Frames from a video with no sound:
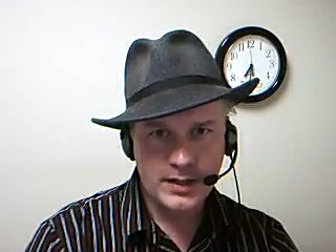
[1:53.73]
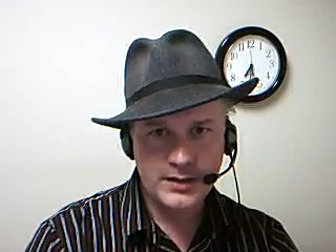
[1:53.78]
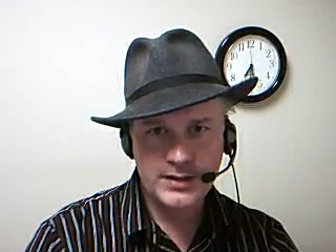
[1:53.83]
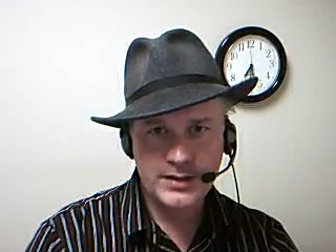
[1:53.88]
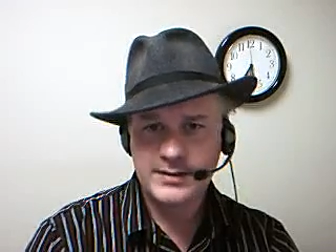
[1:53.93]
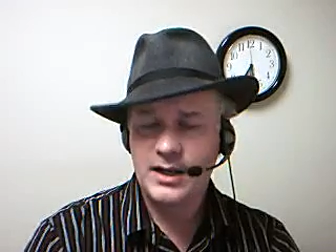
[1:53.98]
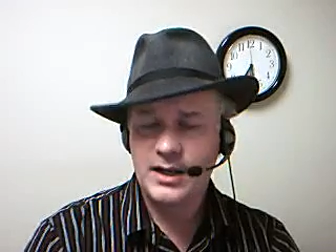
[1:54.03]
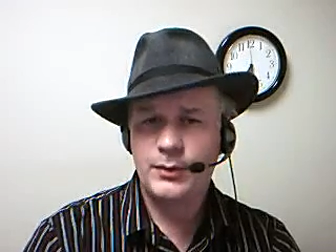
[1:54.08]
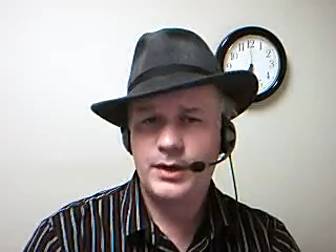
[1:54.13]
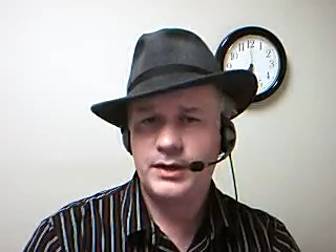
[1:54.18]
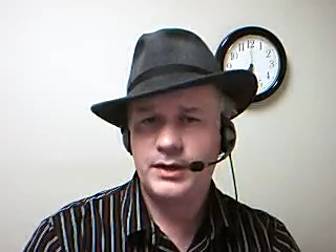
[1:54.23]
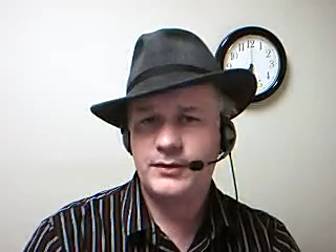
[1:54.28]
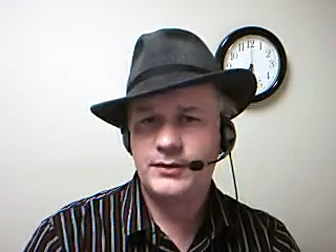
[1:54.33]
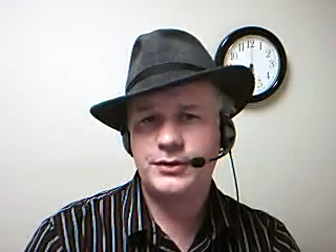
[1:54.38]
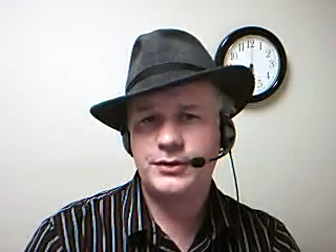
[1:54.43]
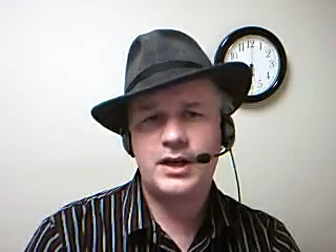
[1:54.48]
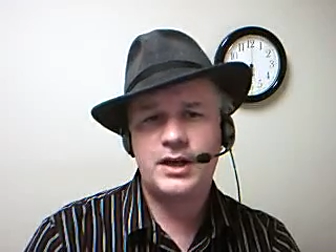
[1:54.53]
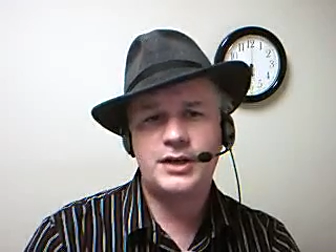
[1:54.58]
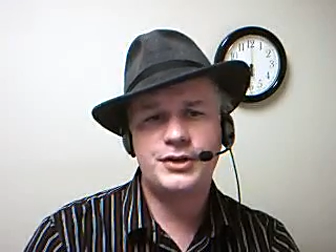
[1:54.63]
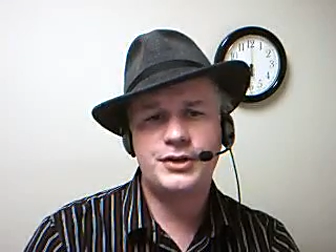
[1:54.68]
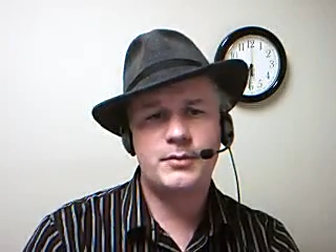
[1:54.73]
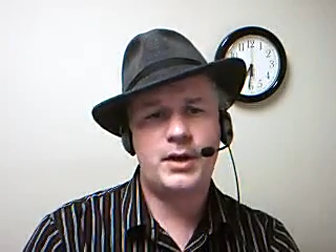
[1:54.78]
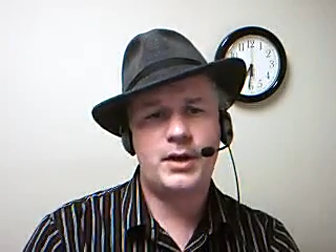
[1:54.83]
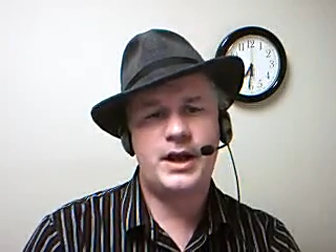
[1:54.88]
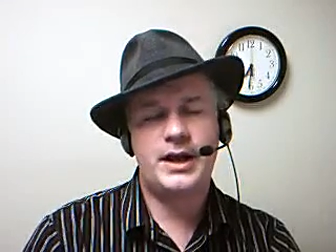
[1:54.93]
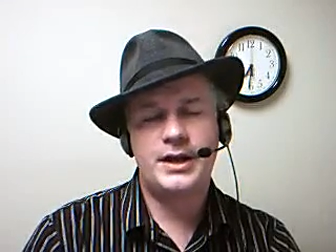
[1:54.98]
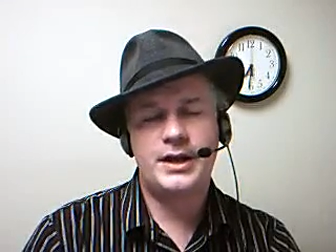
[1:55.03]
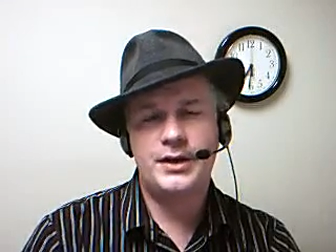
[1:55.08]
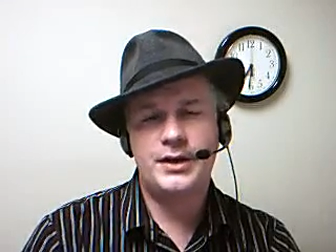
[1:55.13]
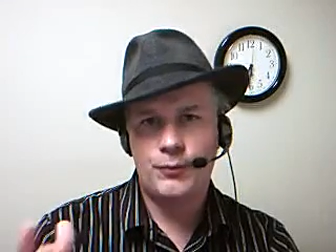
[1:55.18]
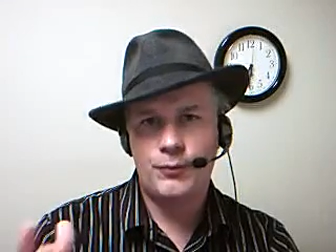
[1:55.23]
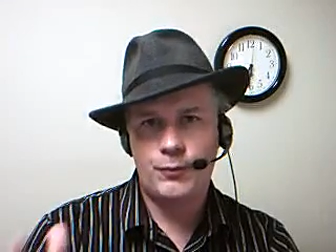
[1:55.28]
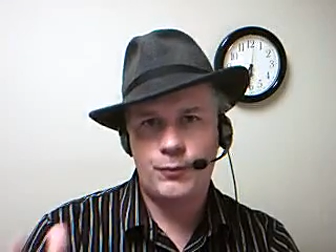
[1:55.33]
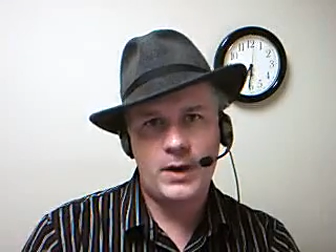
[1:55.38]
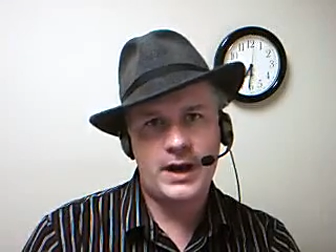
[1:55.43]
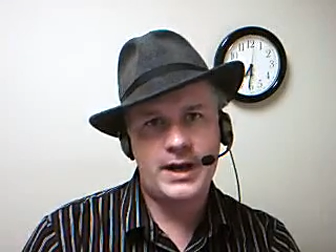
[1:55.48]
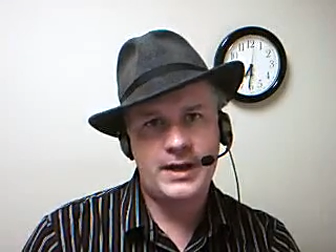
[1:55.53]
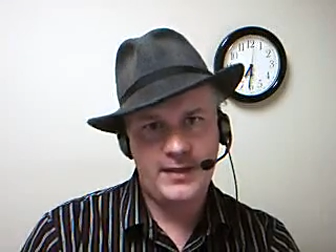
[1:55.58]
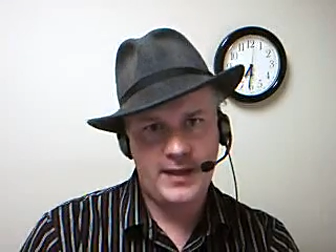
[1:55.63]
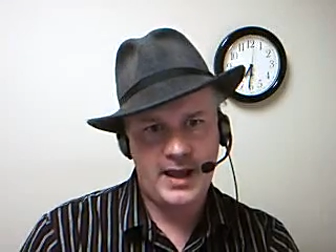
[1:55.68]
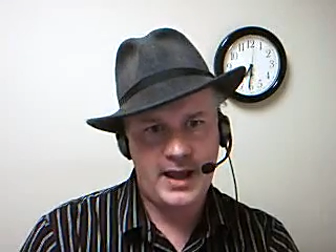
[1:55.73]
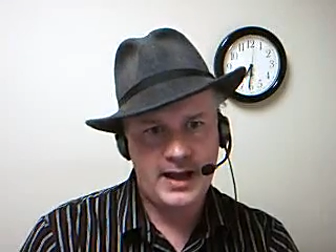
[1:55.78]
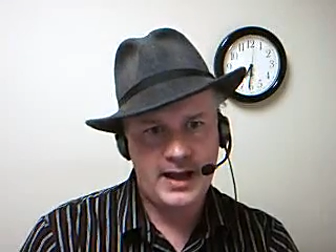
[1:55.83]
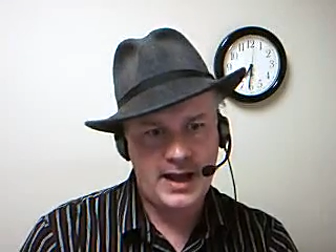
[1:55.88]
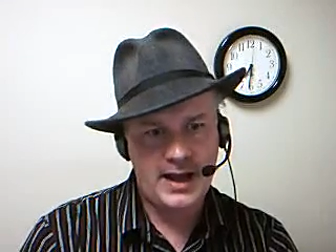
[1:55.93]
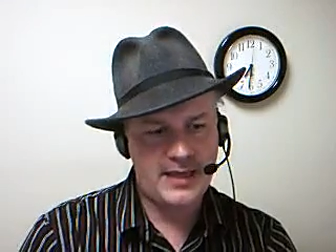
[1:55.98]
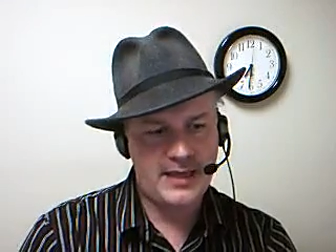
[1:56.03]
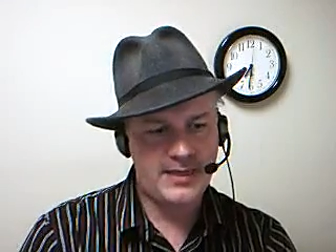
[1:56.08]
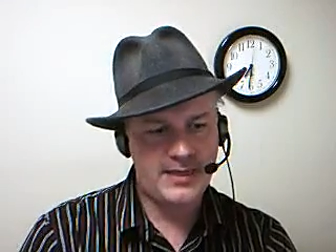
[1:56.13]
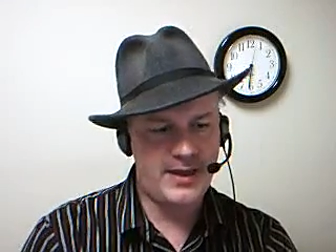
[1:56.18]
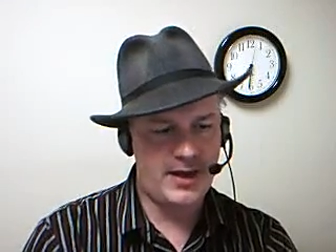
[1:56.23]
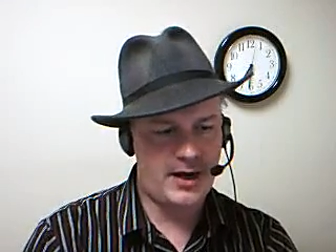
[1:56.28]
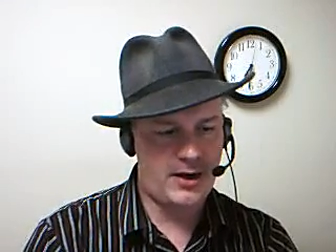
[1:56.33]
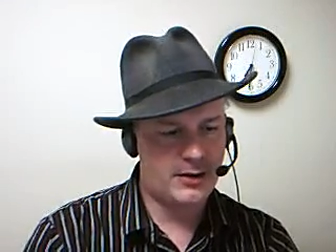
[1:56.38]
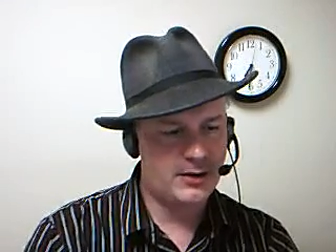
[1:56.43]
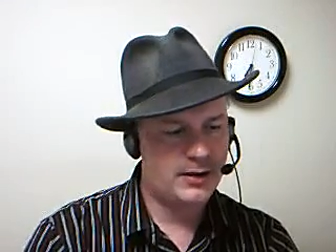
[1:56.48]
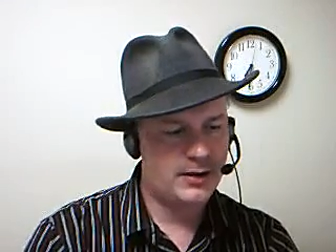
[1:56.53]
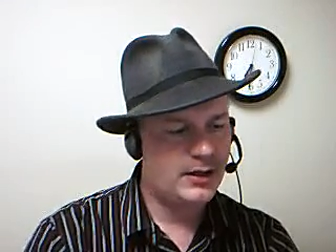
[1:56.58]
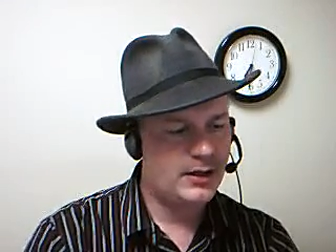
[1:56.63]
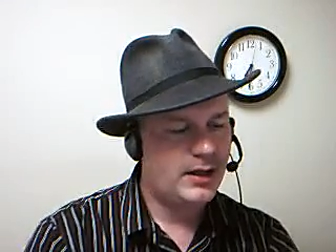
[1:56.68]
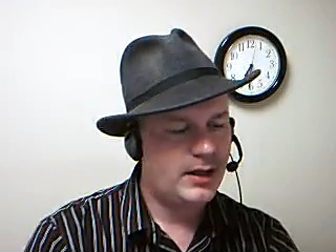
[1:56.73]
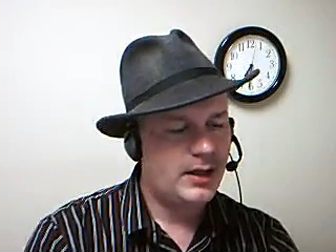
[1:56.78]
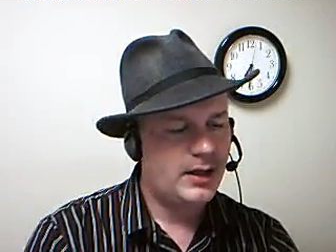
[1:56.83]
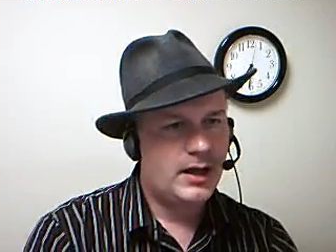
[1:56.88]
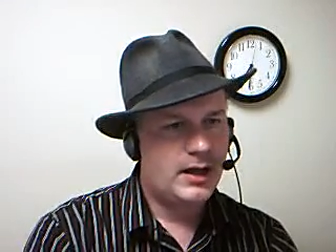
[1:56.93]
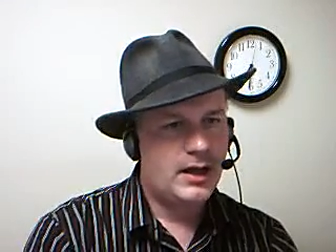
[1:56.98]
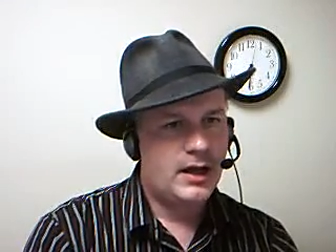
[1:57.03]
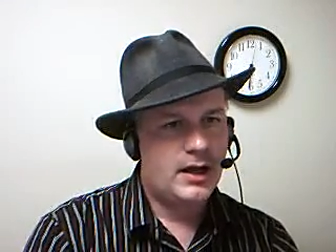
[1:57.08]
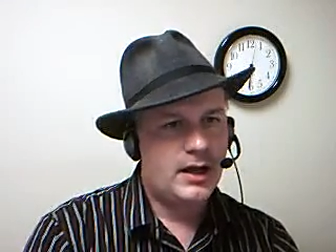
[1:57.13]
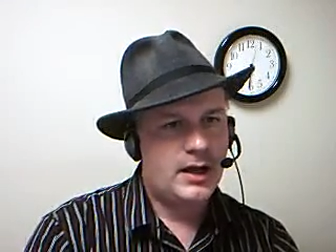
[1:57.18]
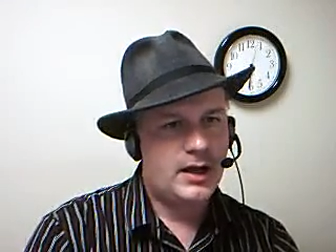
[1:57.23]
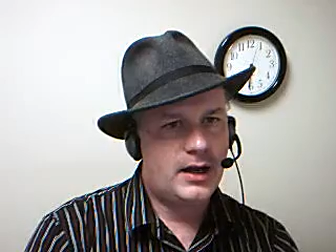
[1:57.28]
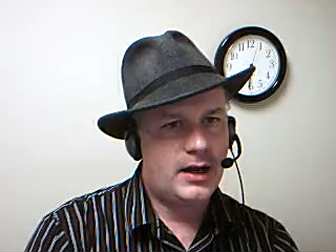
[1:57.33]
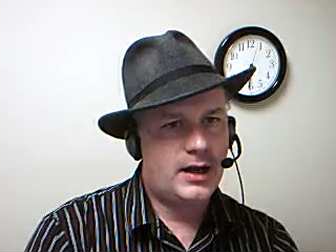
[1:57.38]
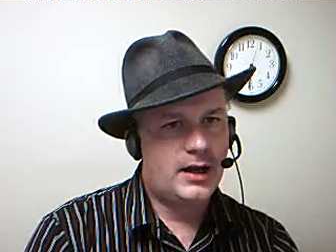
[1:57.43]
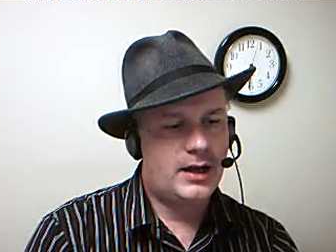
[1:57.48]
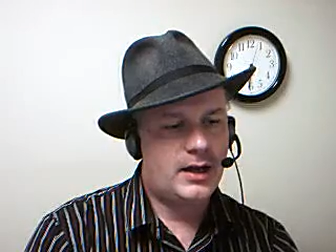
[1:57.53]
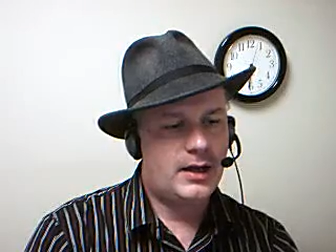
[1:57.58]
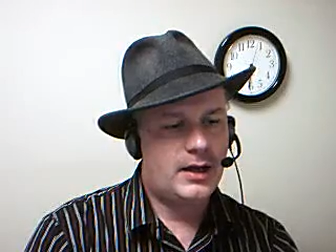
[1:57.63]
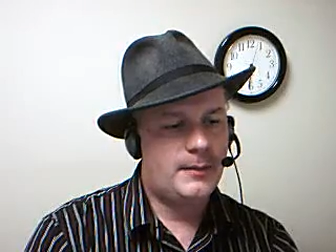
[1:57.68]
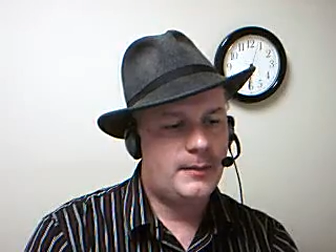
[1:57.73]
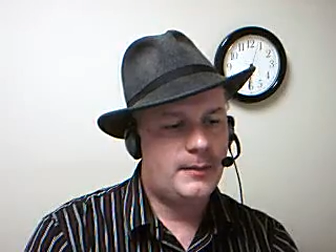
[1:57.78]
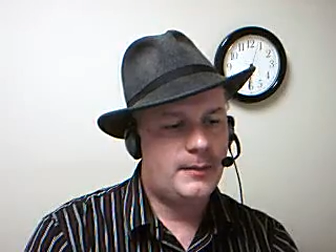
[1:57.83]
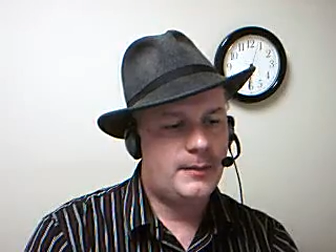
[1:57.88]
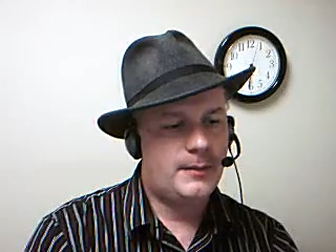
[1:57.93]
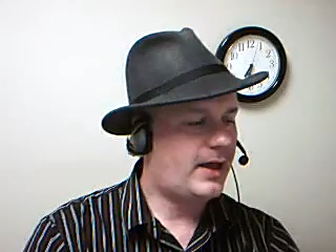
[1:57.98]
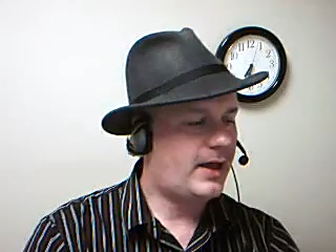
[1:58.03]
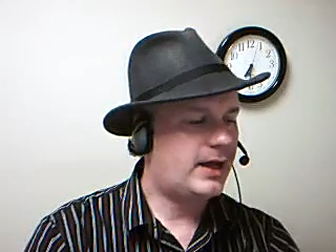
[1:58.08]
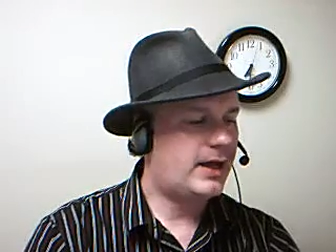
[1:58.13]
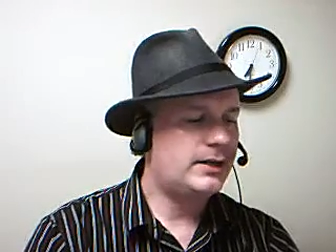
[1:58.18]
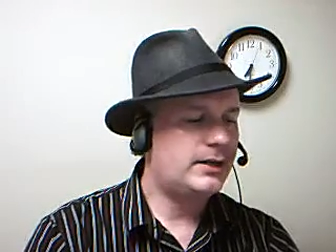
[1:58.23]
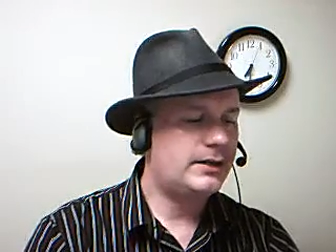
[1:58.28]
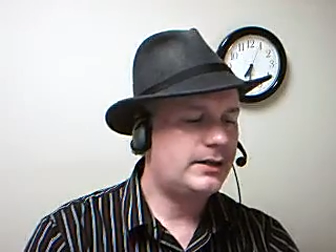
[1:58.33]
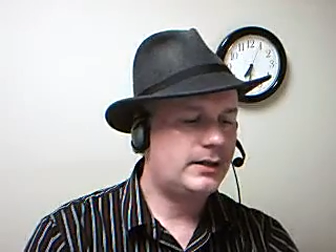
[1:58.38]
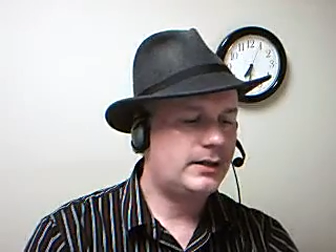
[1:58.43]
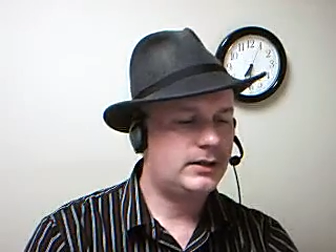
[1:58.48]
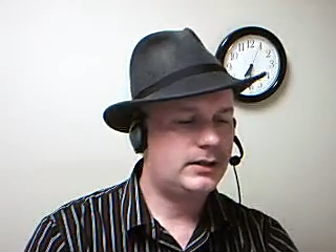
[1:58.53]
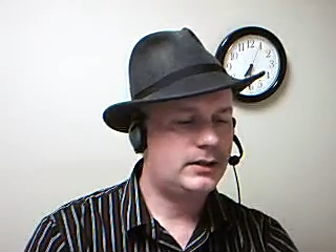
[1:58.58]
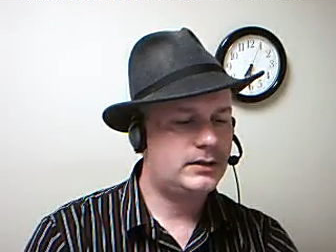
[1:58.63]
say whatever's on your mind right then and there. In fact,